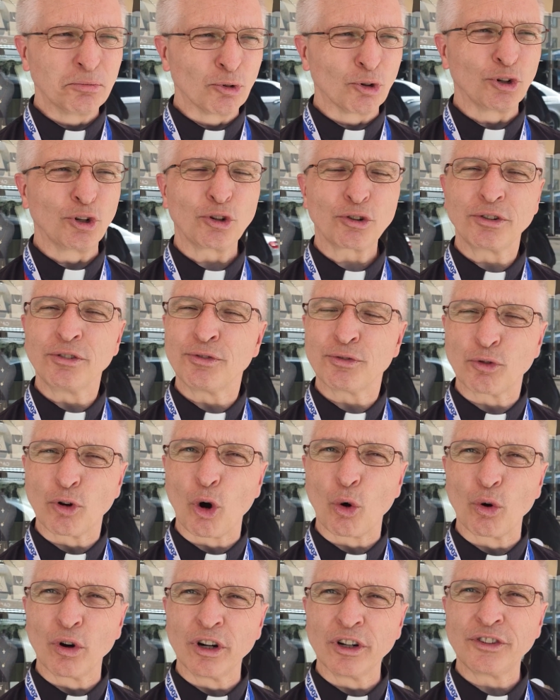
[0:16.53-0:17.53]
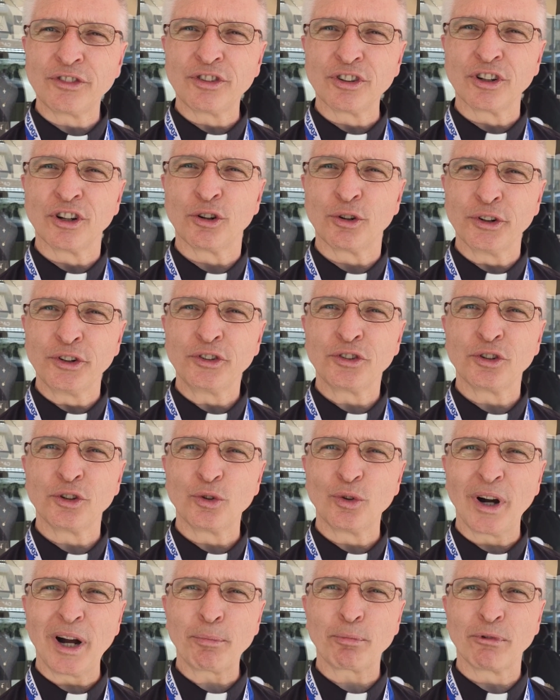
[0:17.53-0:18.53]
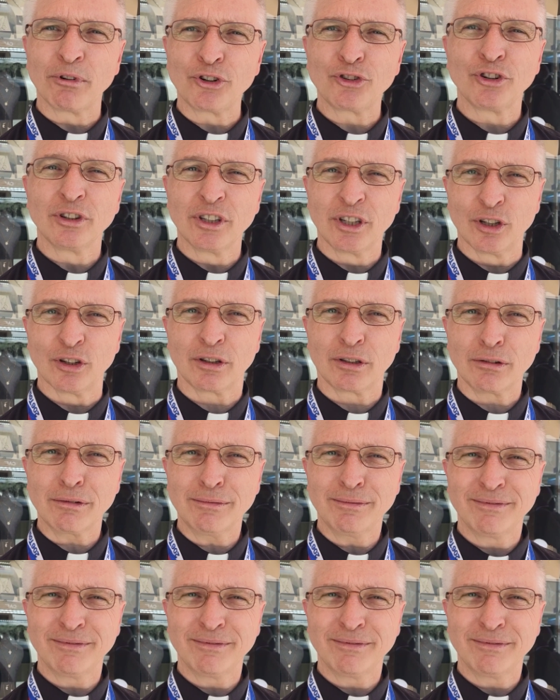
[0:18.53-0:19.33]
I'm really looking forward to going to Apparition Hill.